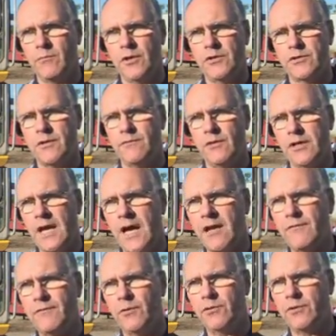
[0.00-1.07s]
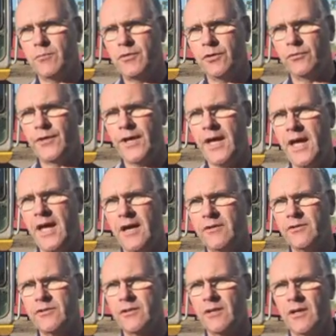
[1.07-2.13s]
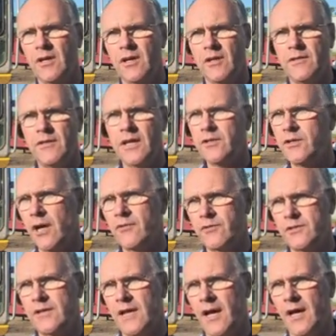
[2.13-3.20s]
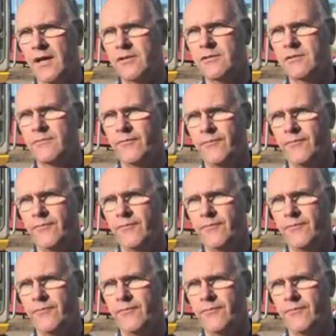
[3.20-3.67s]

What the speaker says: Because if you can't afford to build the house, then don't start.